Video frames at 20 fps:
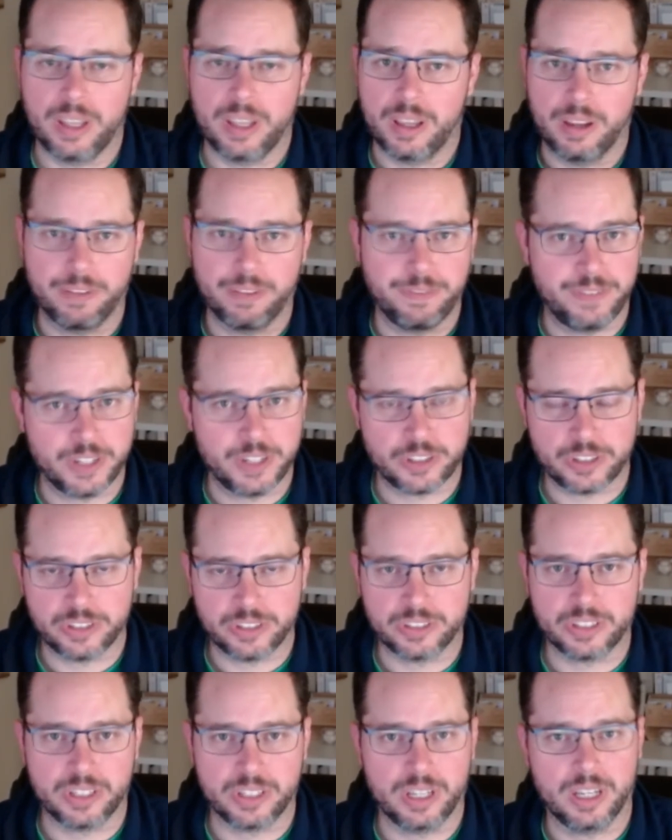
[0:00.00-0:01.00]

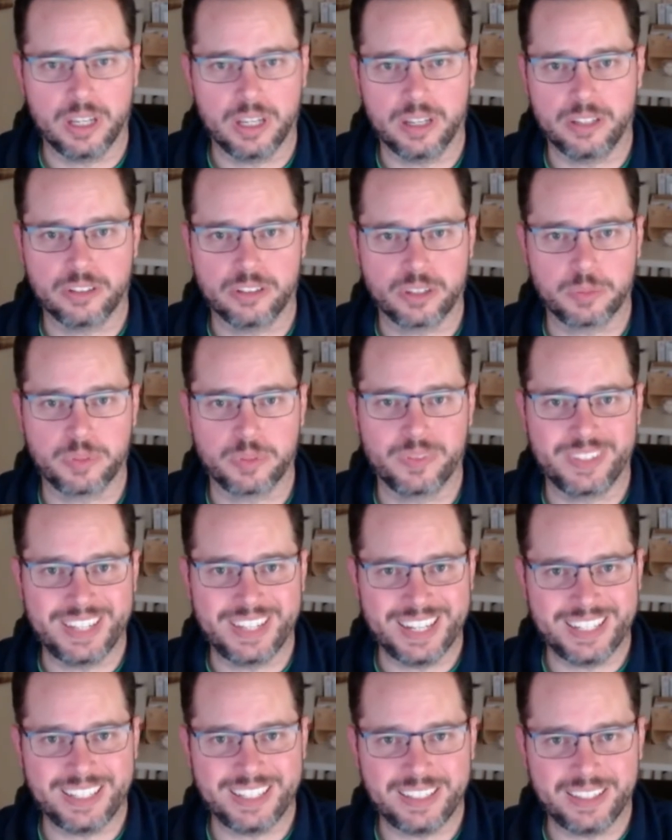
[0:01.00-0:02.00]
efficient in terms of
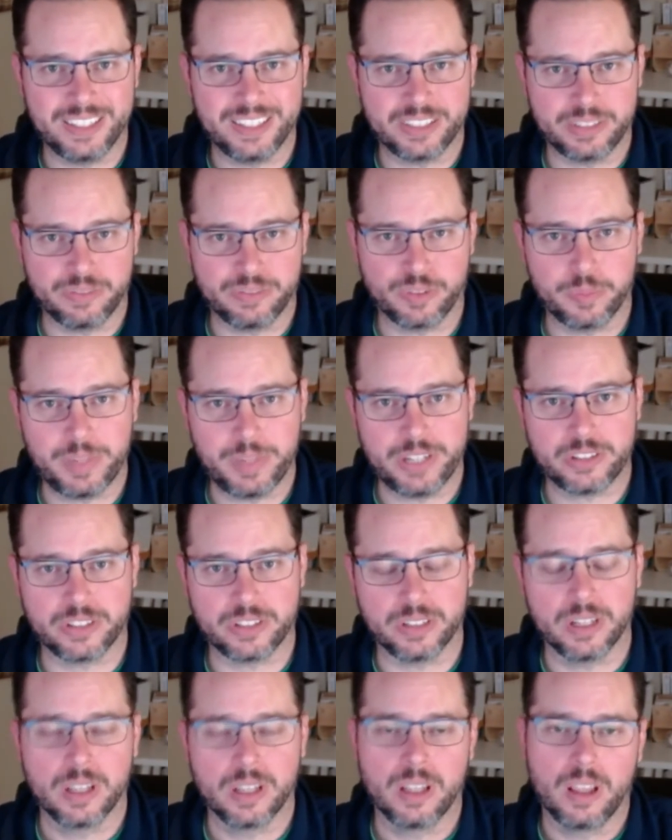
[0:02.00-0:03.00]
getting this
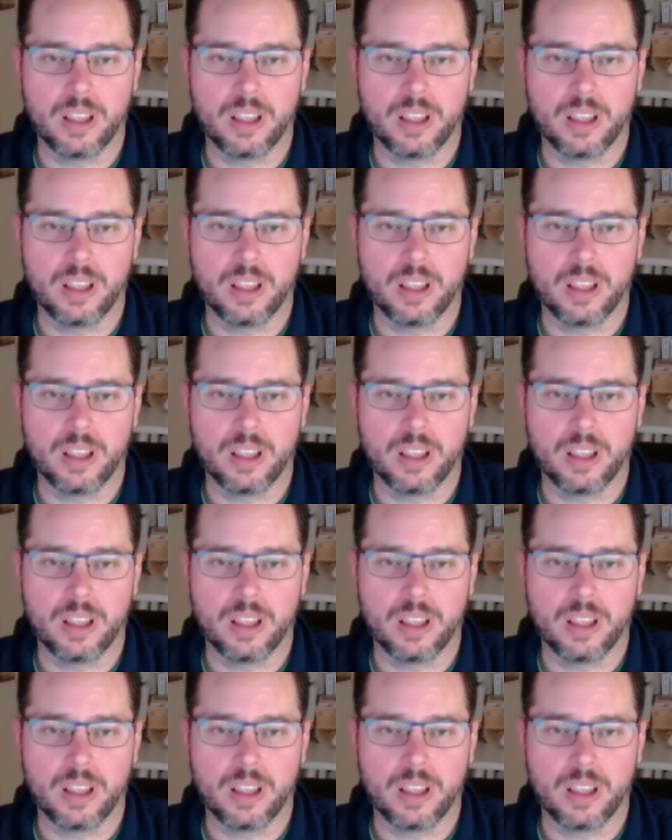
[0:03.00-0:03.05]
information